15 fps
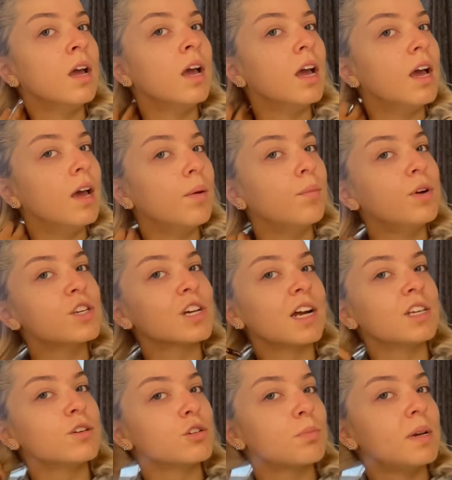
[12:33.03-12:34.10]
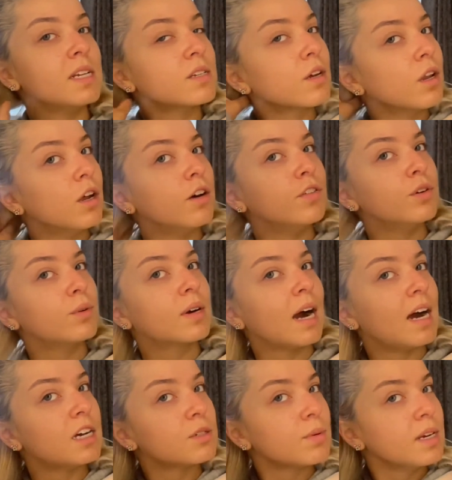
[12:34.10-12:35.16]
Um, which I do speak to a lot of you
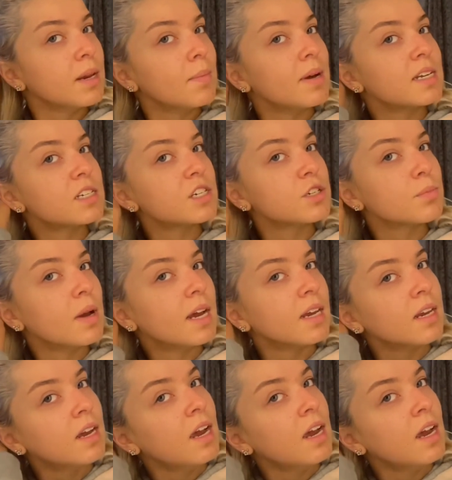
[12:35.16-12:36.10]
guys when you message me.